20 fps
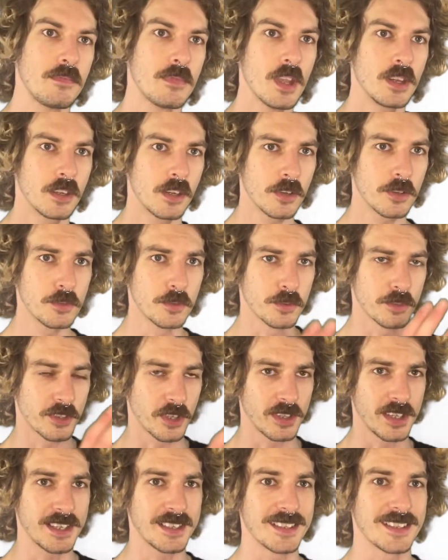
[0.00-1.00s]
Cool, so
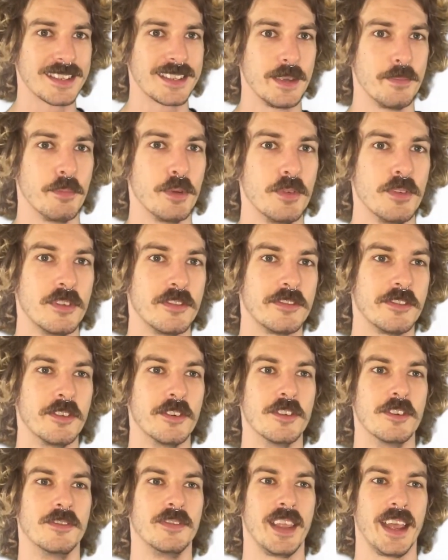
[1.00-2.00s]
there's the symbol
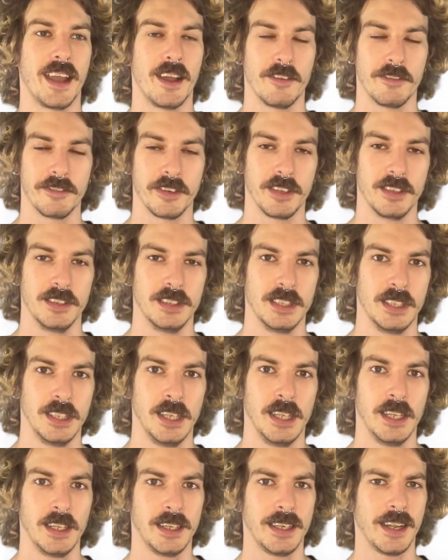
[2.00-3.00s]
for alpha.
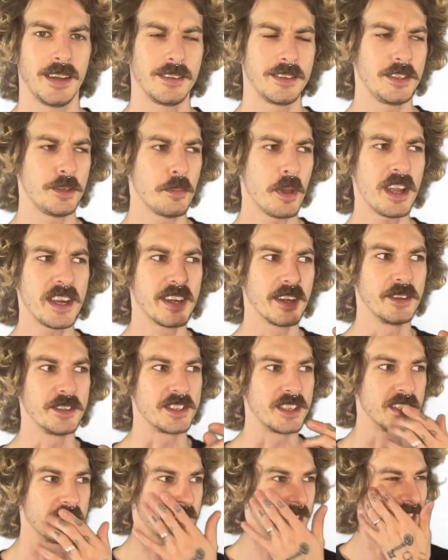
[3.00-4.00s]
Now you might
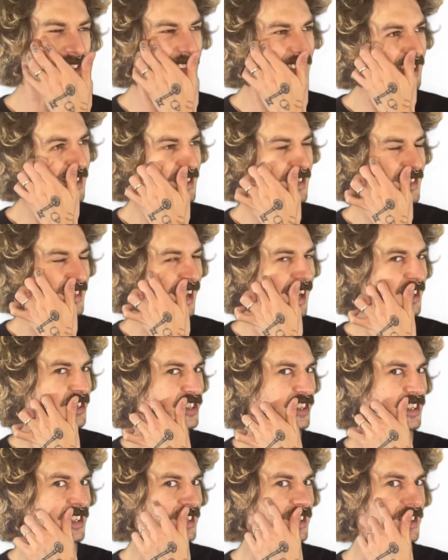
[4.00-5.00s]
notice that this is
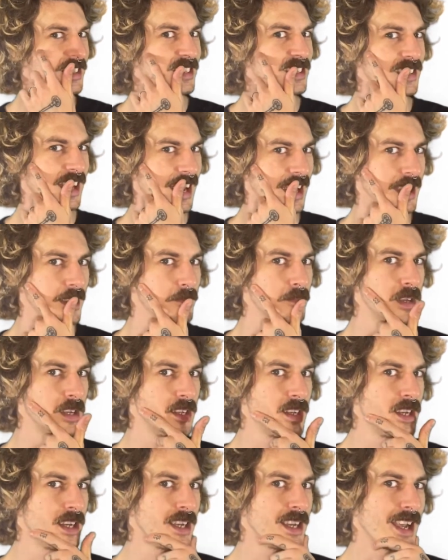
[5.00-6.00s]
actually the same
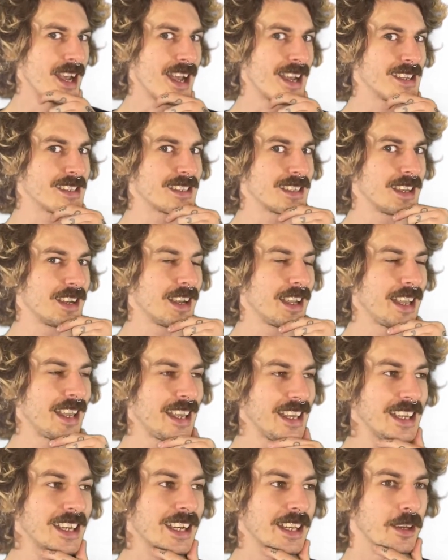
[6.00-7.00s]
as a
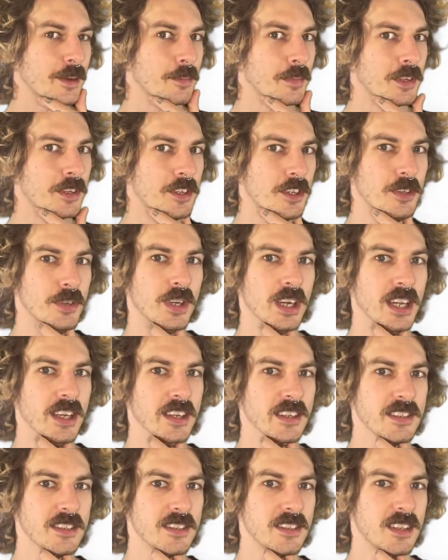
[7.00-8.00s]
helium
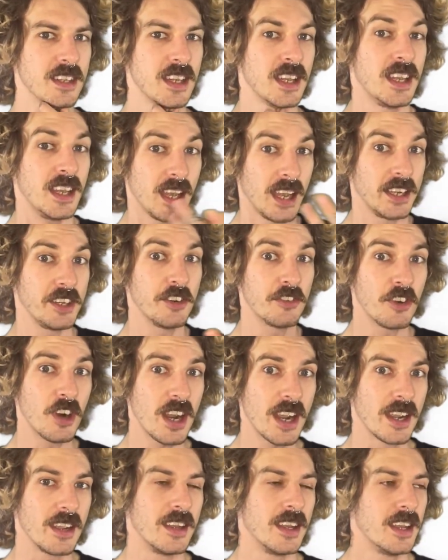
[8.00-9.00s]
nucleus. And you're
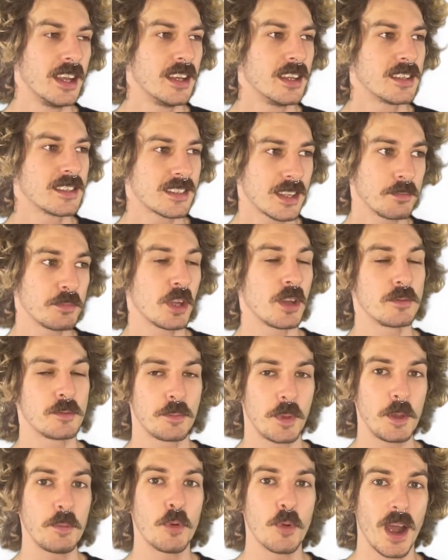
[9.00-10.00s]
right, sometimes
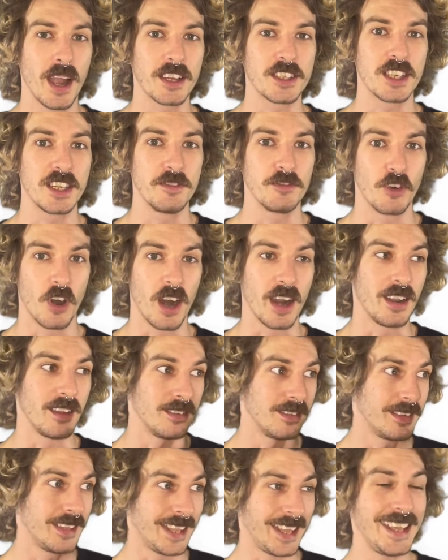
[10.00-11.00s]
people actually write
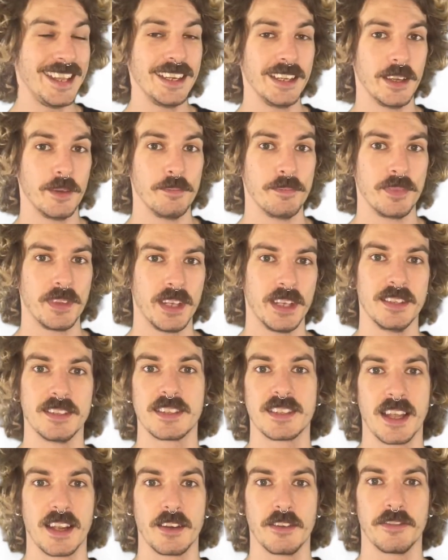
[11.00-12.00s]
helium
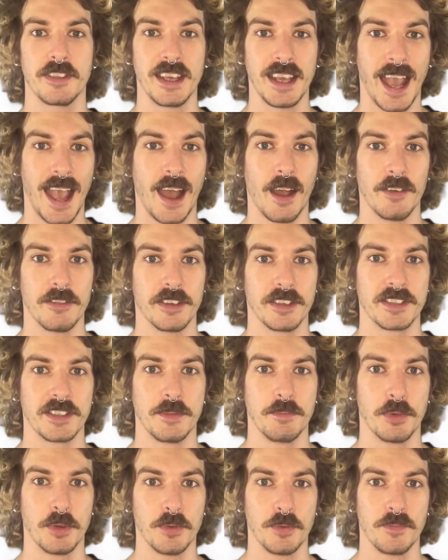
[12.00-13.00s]
instead of the alpha
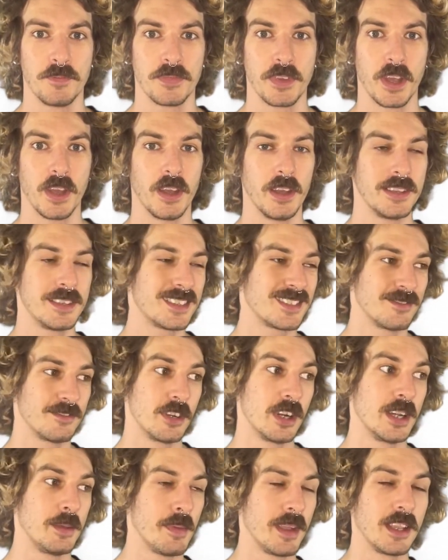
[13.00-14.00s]
symbol. It doesn't
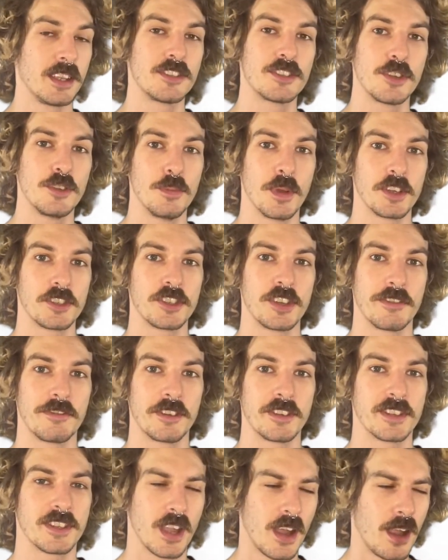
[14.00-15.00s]
really make too much
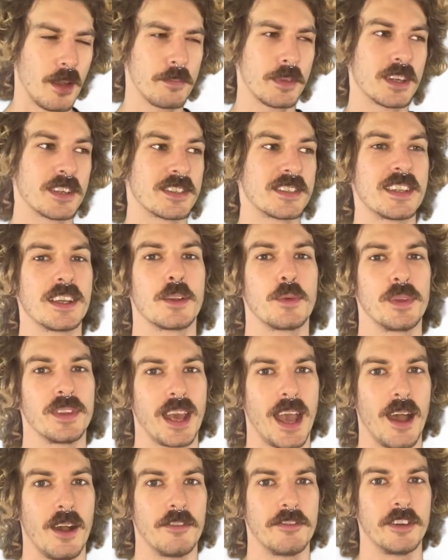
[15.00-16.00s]
difference. I'm going to stick with
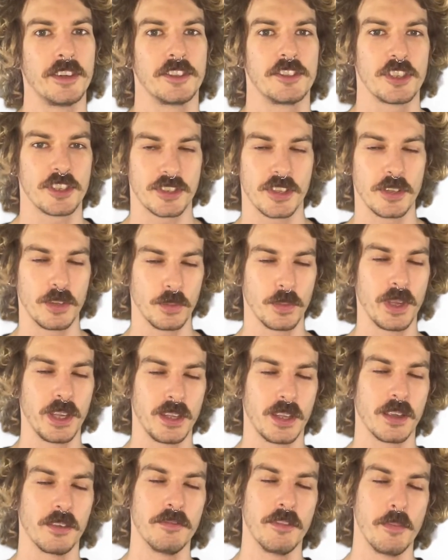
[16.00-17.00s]
alpha just so that we
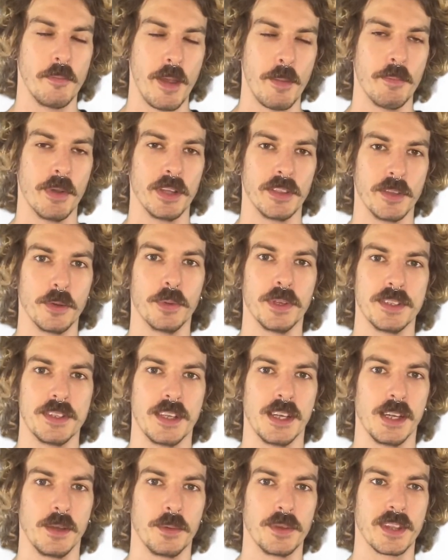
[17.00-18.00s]
can remember that we're
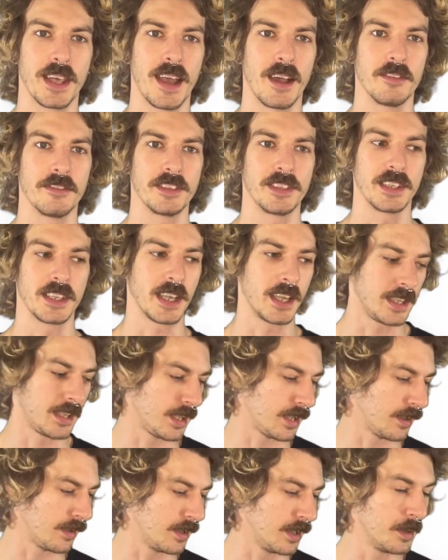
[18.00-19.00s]
dealing with alpha decay
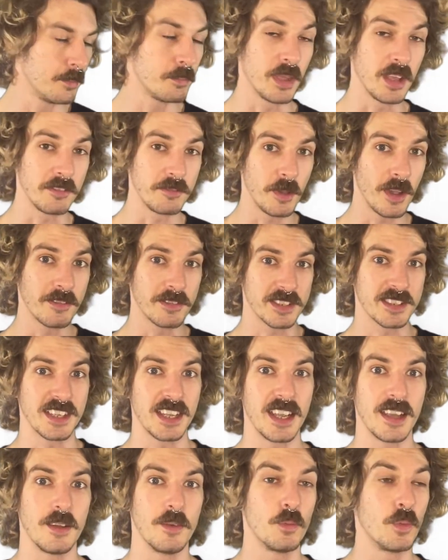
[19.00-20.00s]
here. But if you ever see
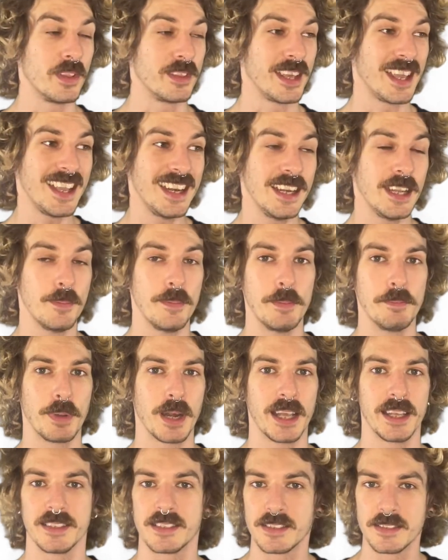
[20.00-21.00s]
it with helium in
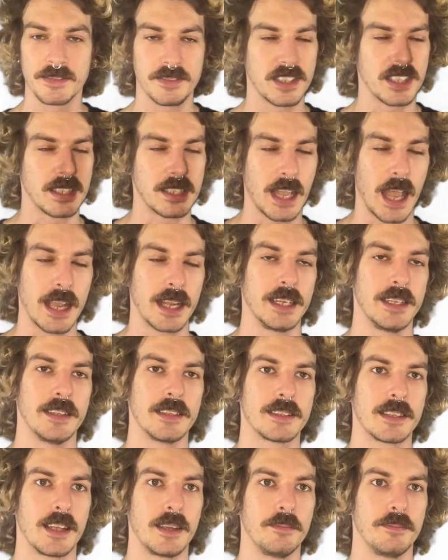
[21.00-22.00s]
place, it's exactly the
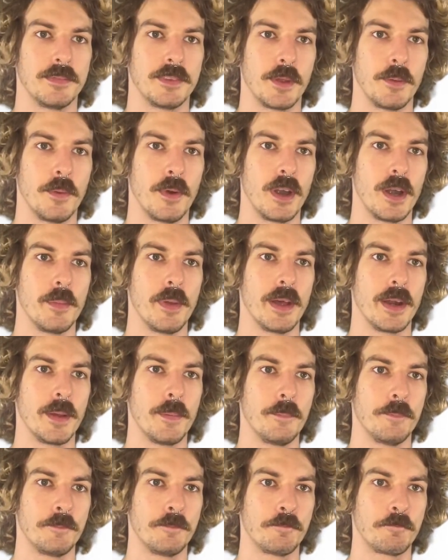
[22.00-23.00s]
same. Don't worry about
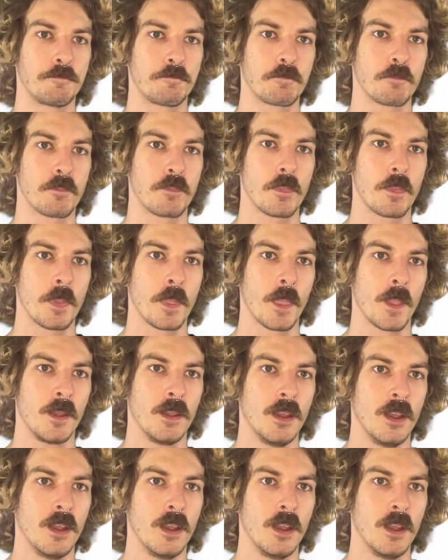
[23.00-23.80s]
it.